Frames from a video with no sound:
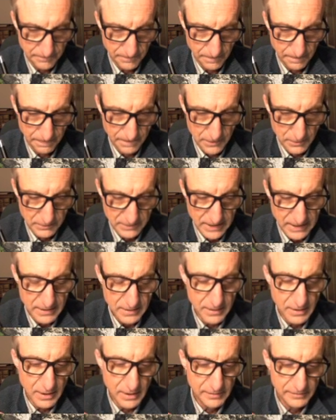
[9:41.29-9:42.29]
Okay,
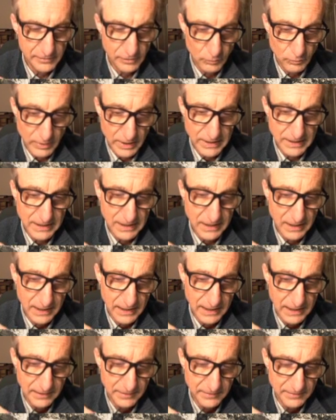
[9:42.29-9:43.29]
so running a
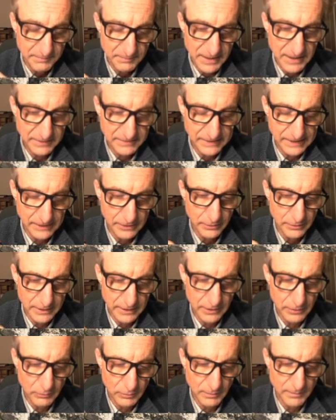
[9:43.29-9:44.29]
space heater in a
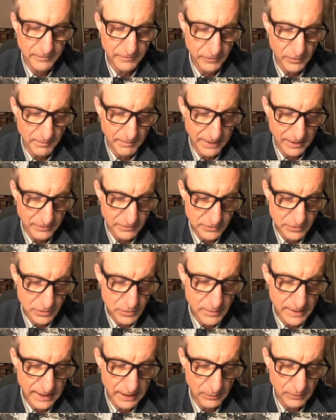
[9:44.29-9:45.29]
room for about 2
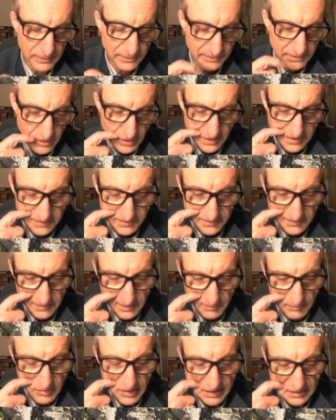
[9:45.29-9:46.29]
hours costs
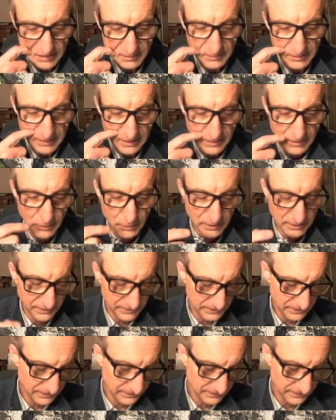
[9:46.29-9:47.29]
approximately 36
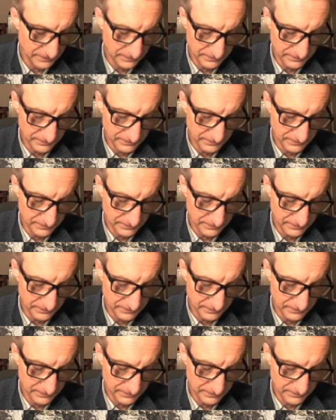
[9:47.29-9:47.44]
cents.